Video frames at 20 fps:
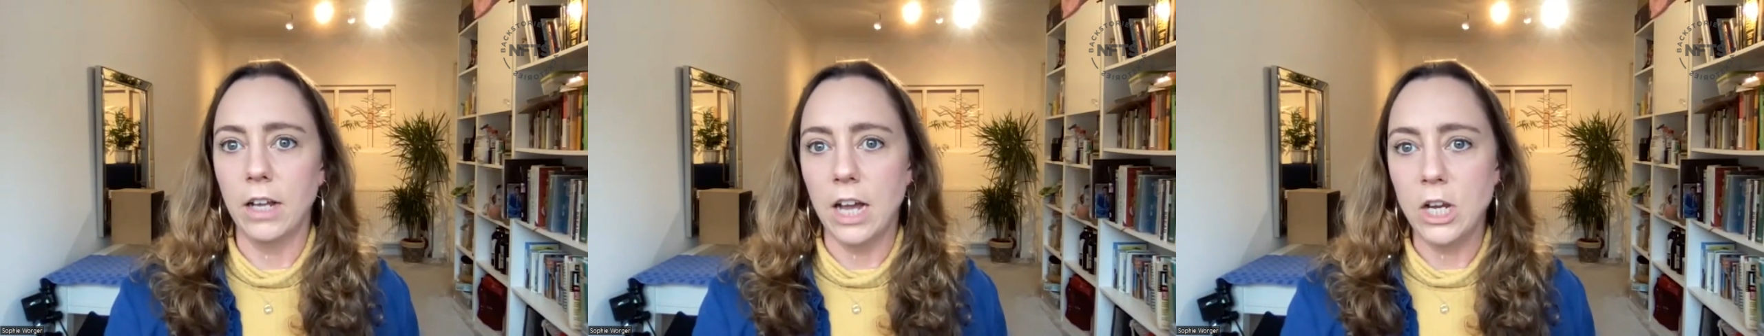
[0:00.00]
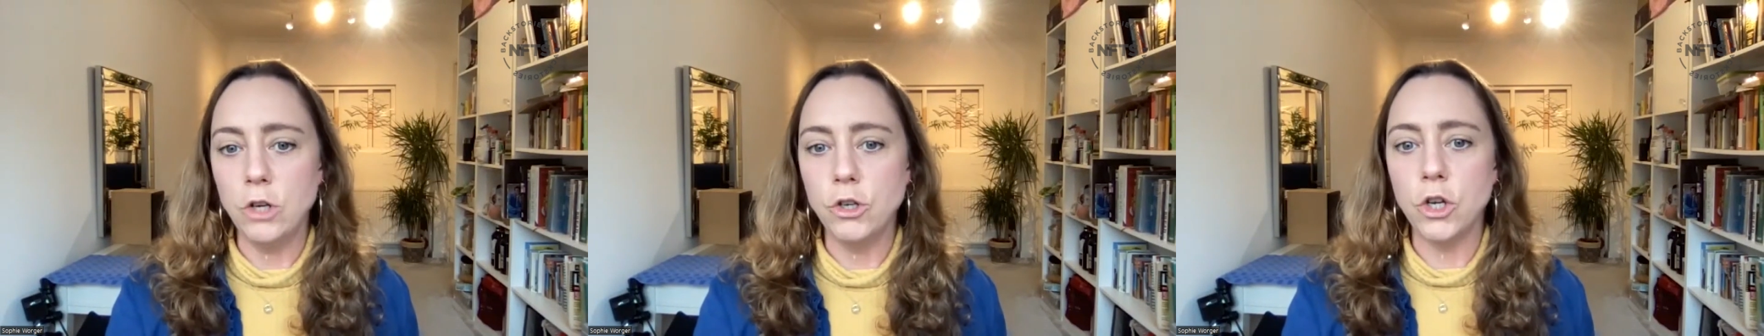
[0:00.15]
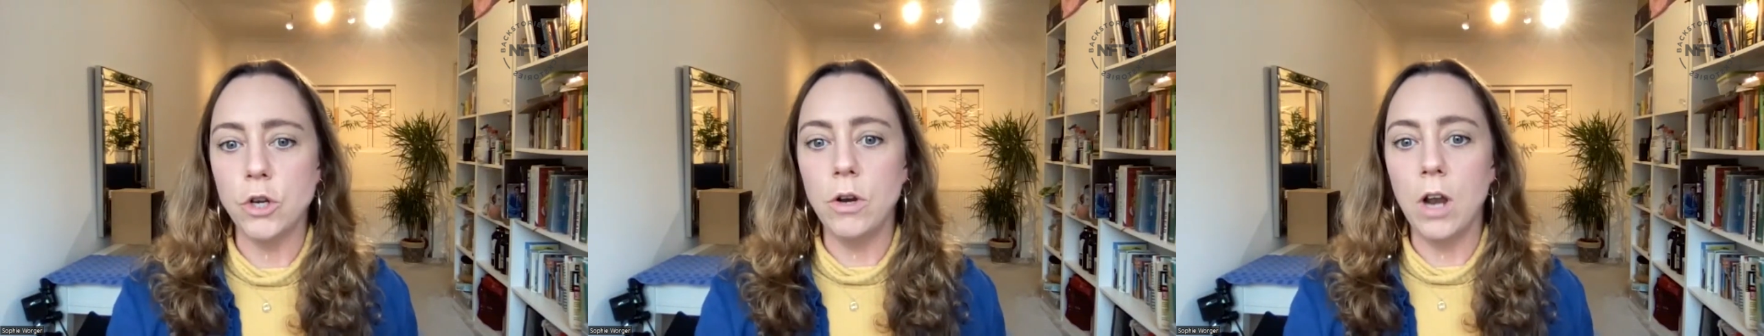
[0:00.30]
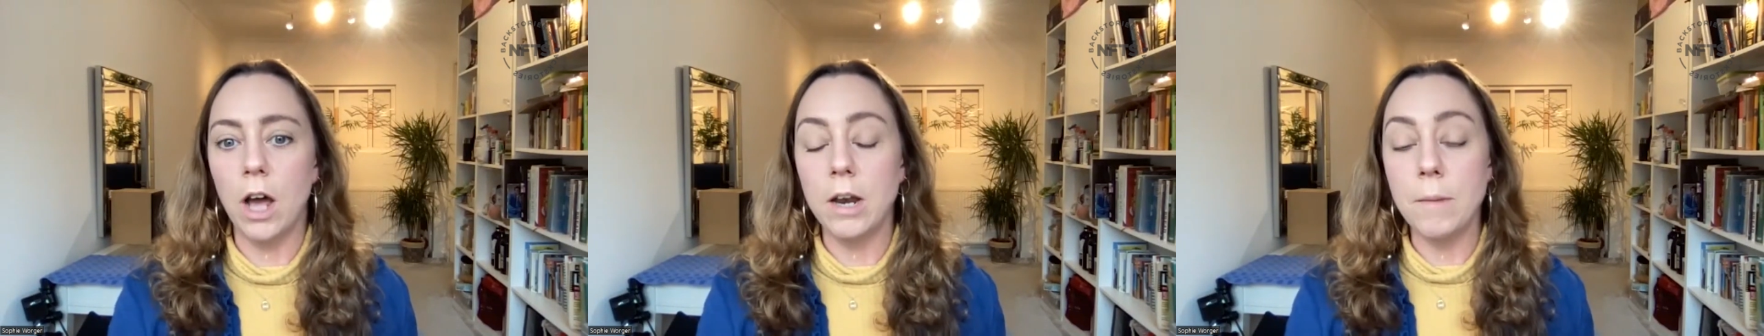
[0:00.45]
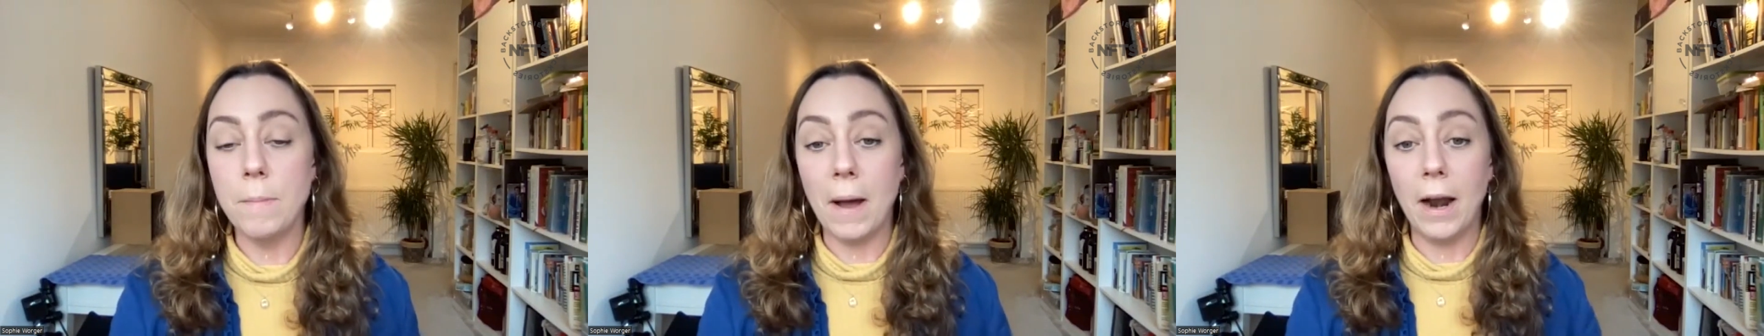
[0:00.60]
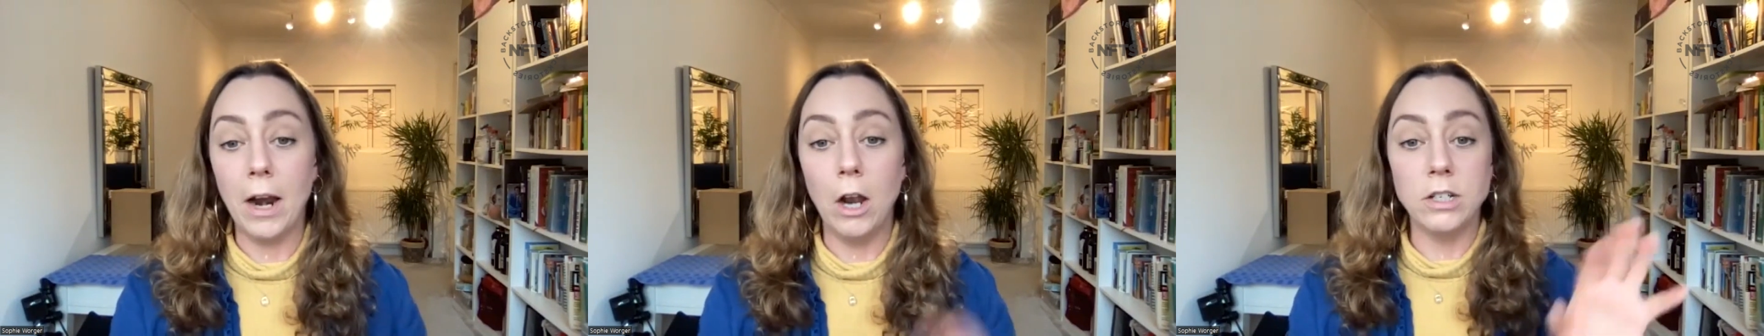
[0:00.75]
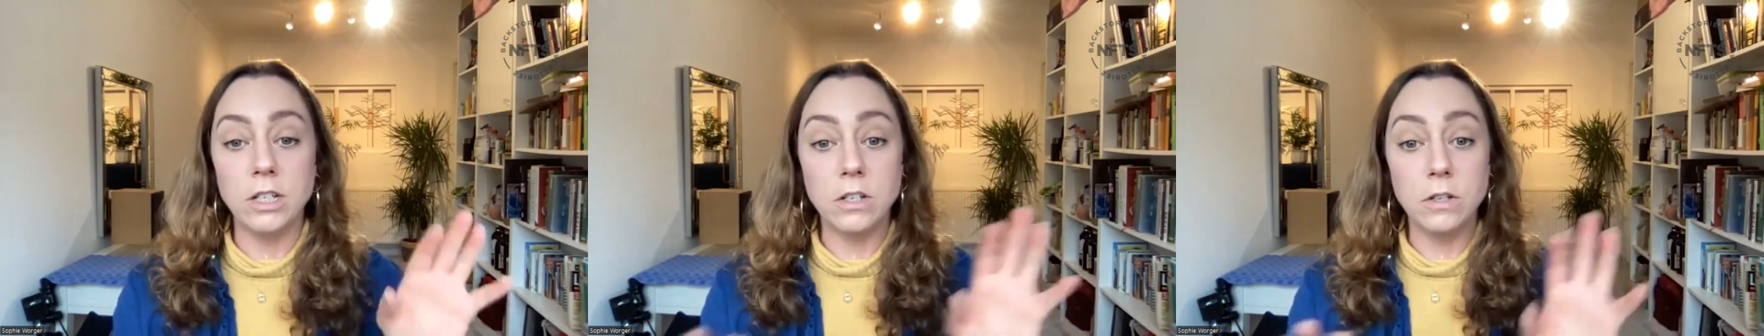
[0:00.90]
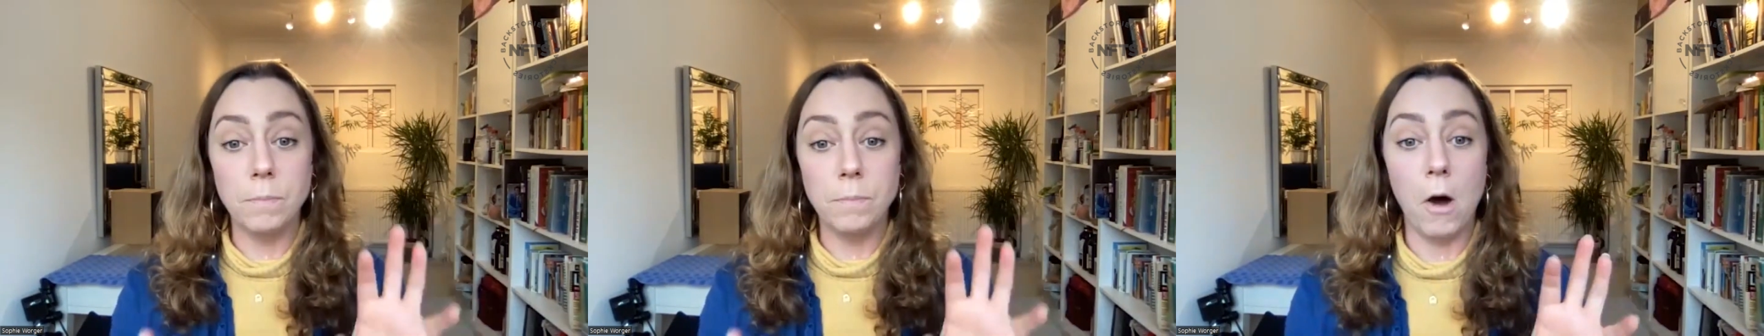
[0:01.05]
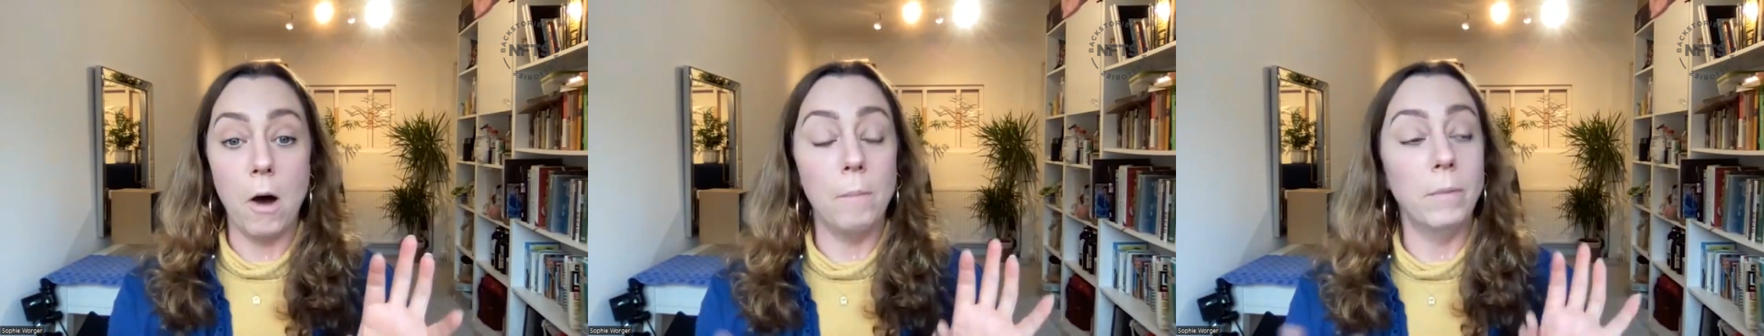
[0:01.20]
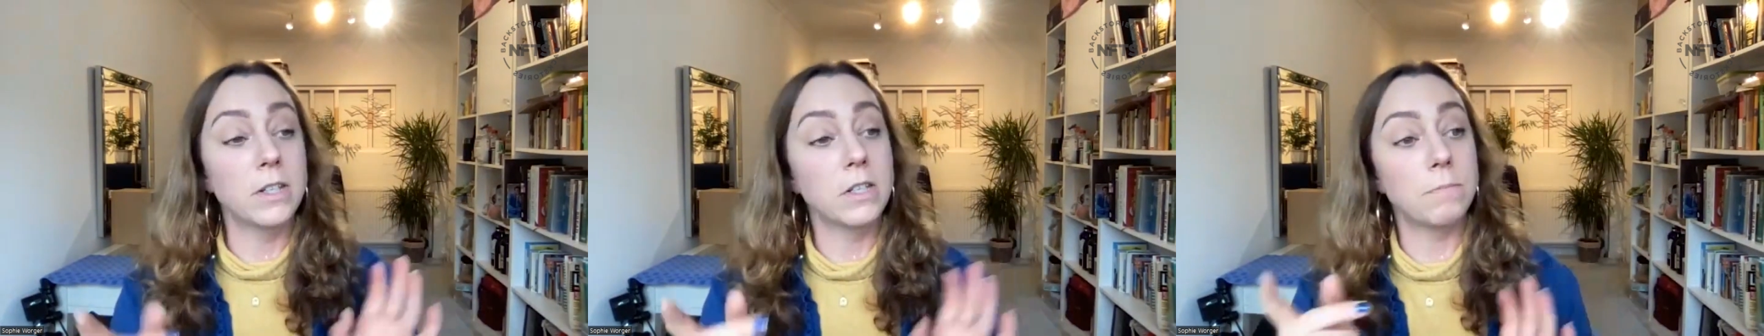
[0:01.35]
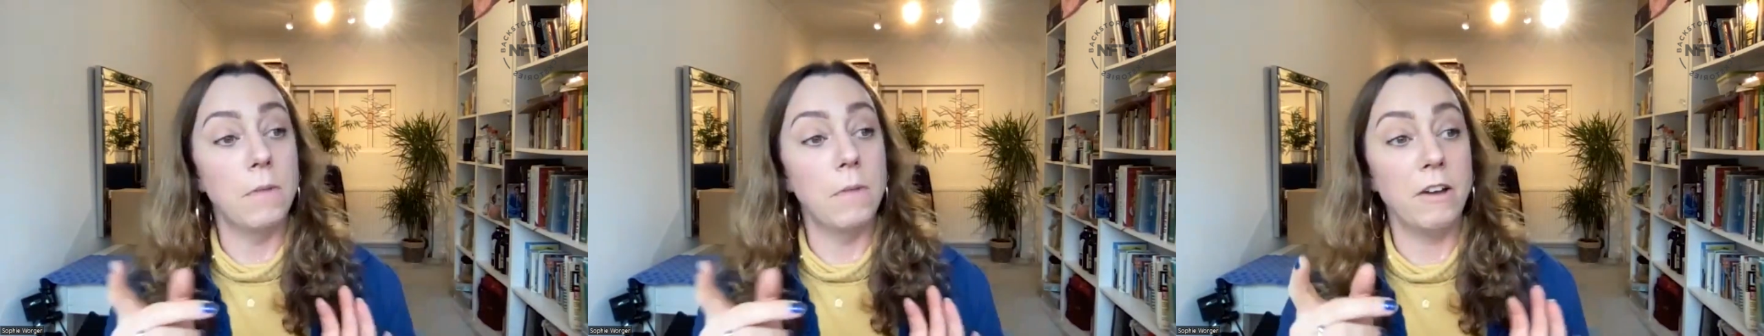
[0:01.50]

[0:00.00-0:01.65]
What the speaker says: You do learn about loads of departments.